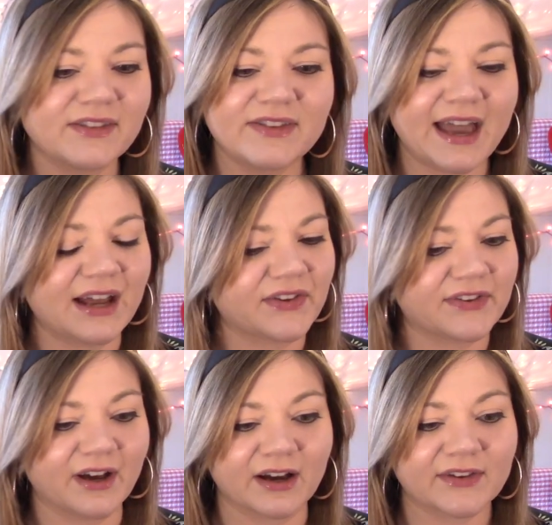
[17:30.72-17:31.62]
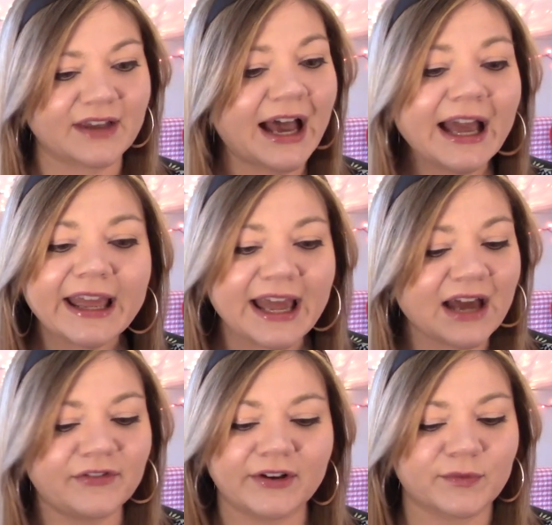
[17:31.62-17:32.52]
That sucks. I
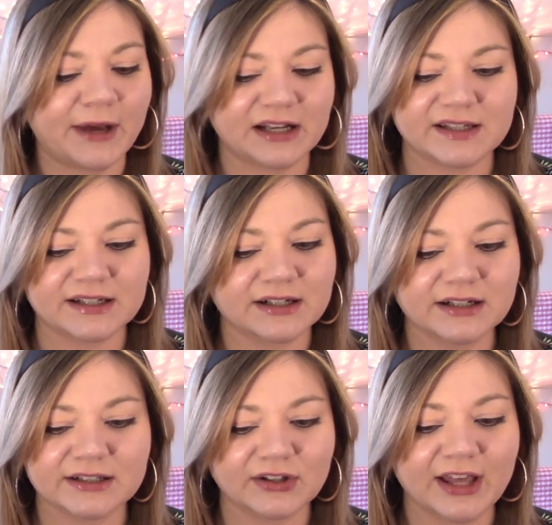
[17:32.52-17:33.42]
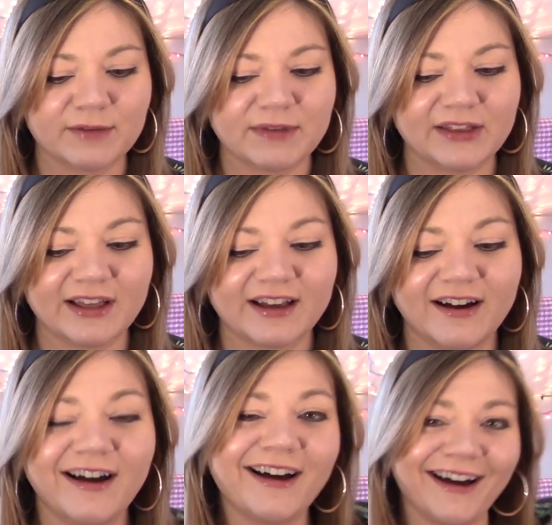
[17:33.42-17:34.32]
half expected her to, like, be like,
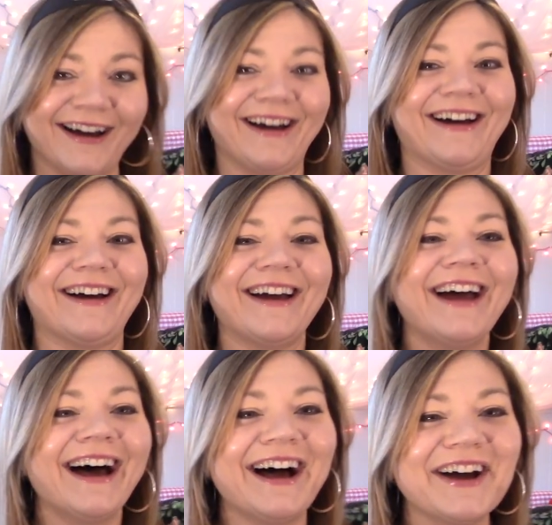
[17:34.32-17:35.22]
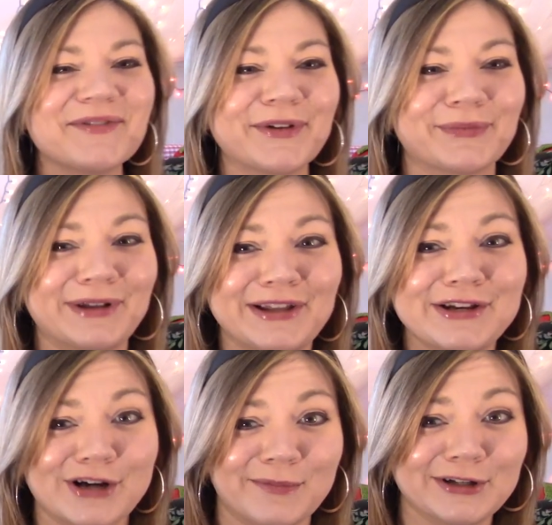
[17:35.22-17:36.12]
ha-ha, I was really
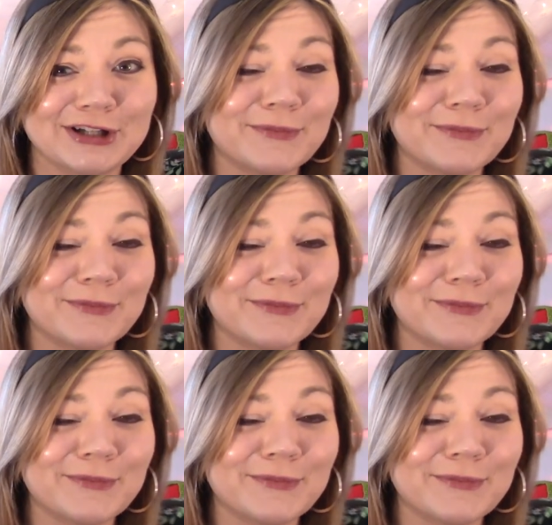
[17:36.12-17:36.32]
double-crossing